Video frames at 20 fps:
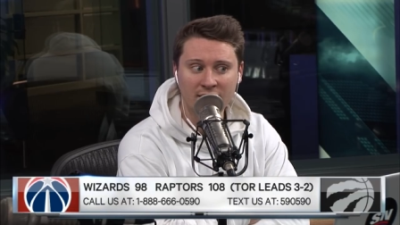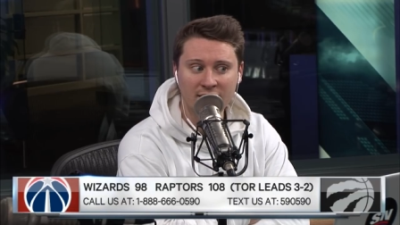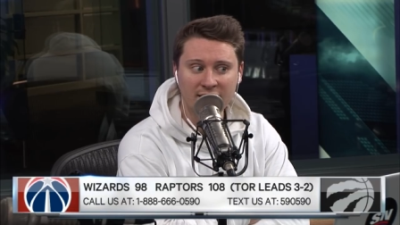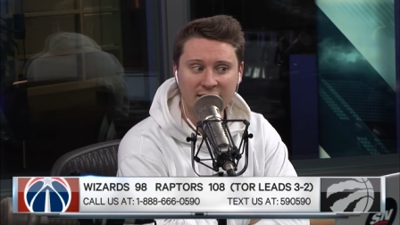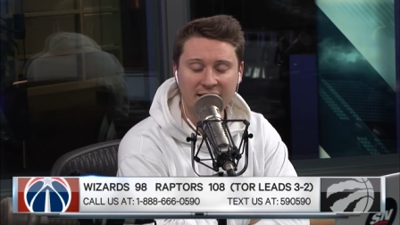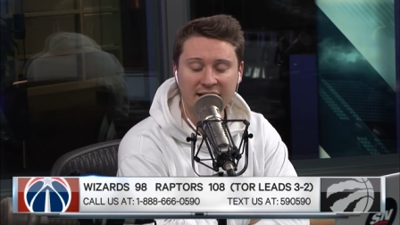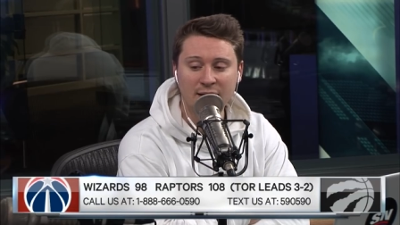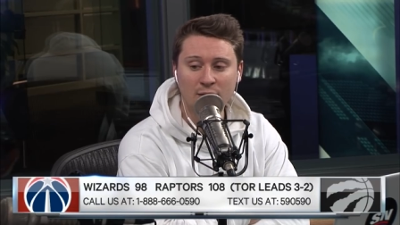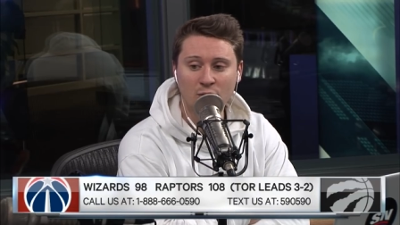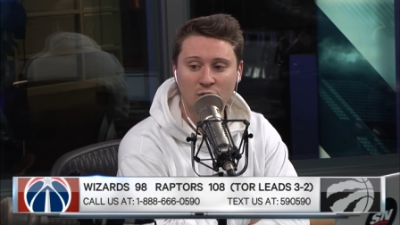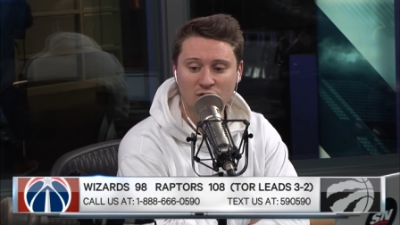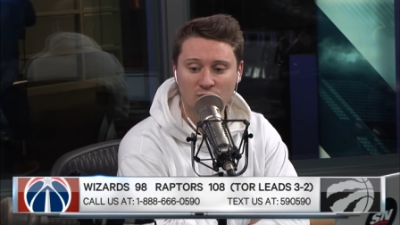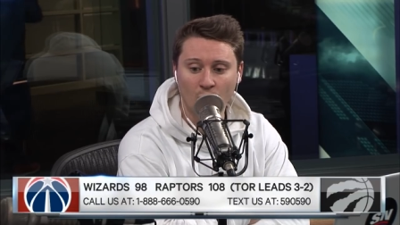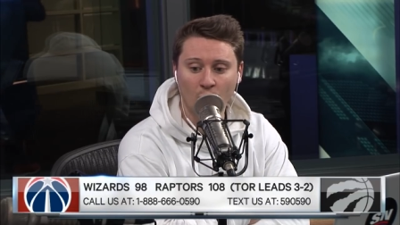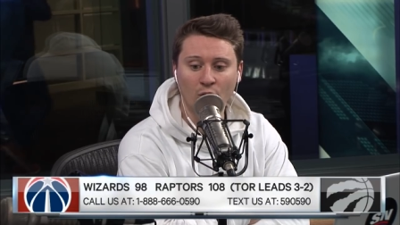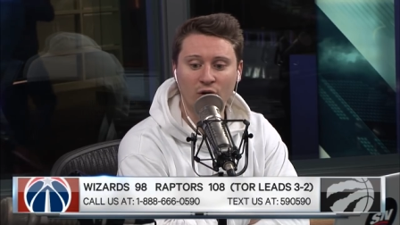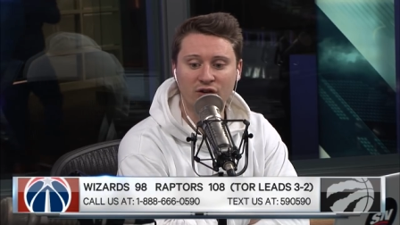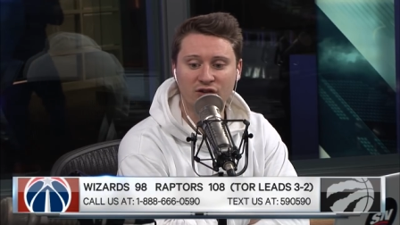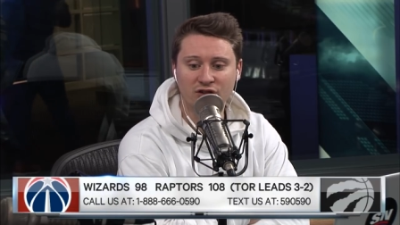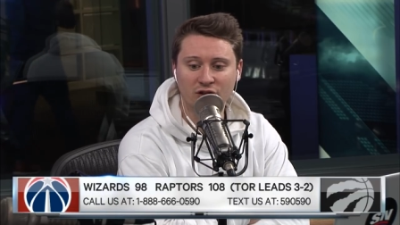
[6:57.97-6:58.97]
He was
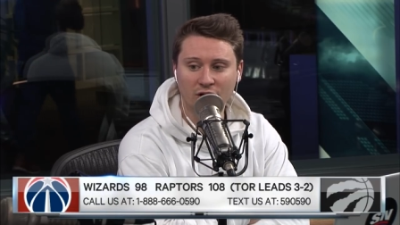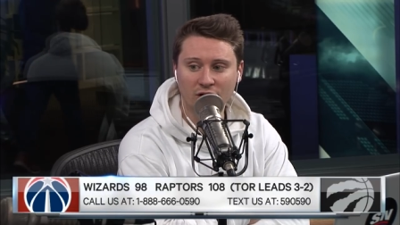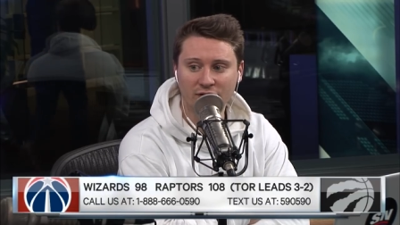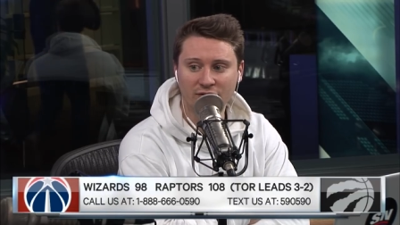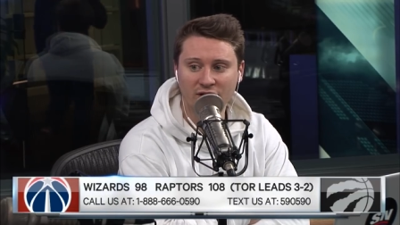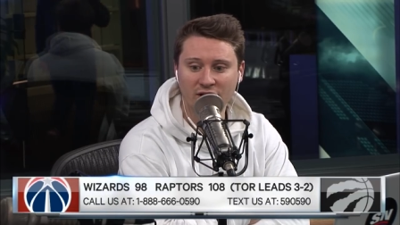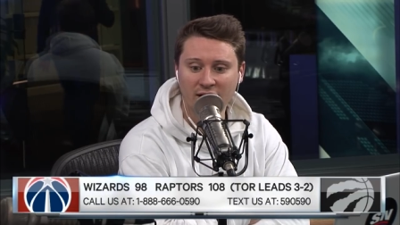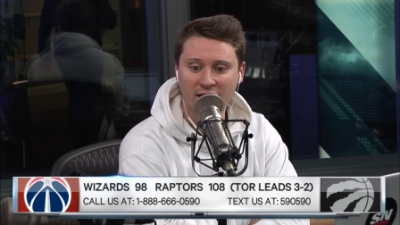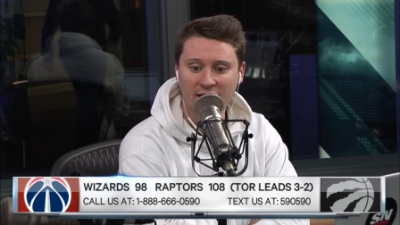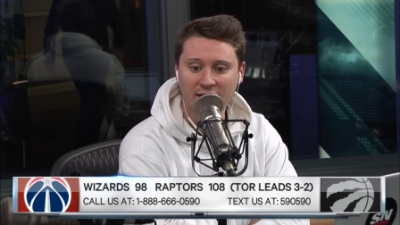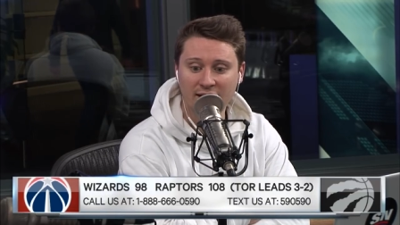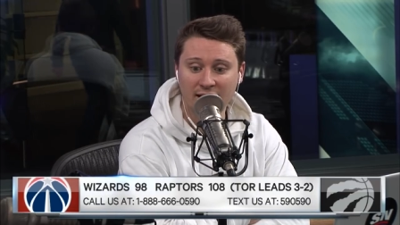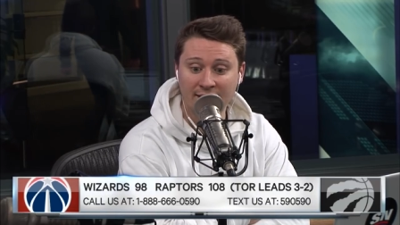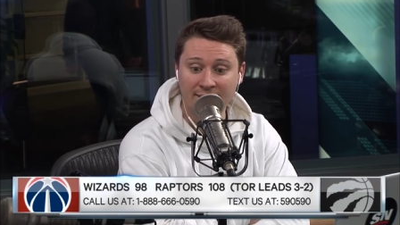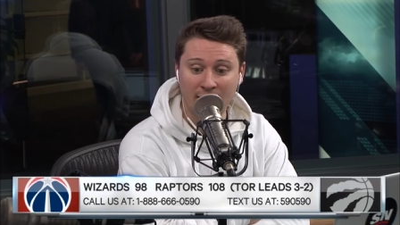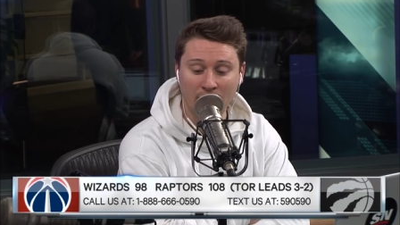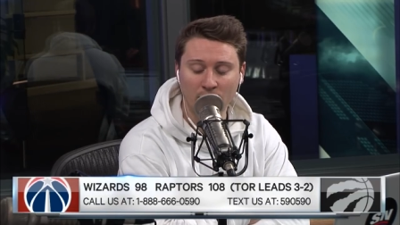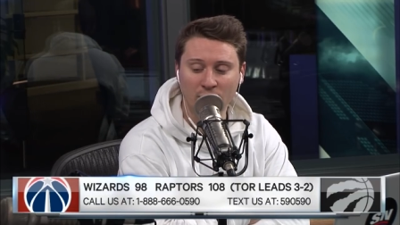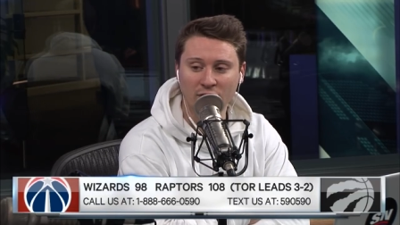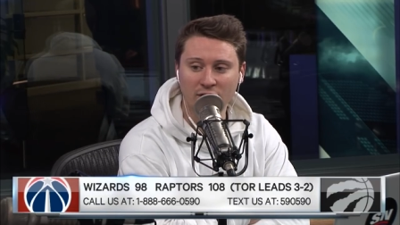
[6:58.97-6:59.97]
more assertive tonight
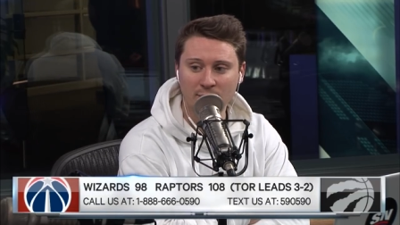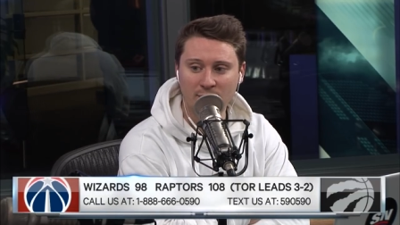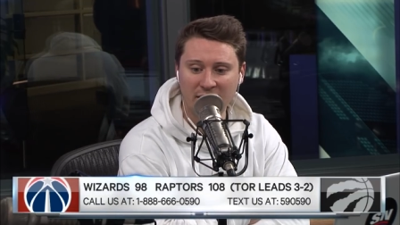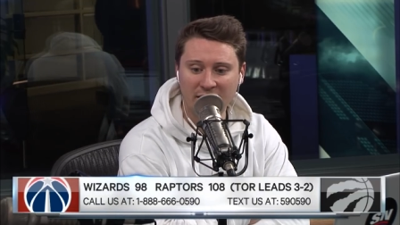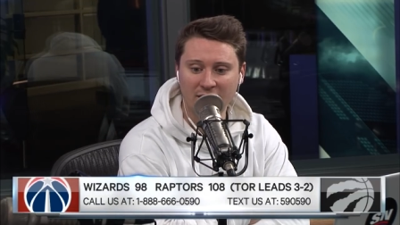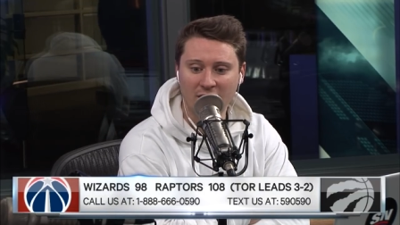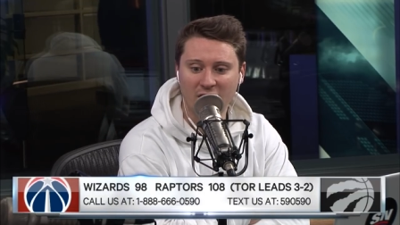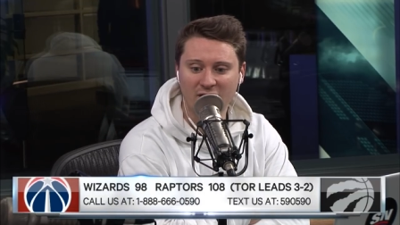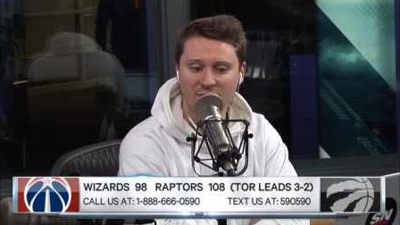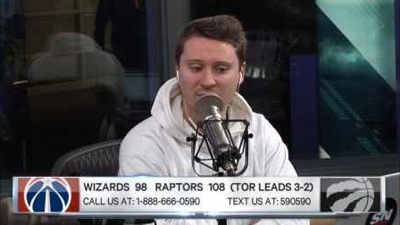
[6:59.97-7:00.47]
and that really paid off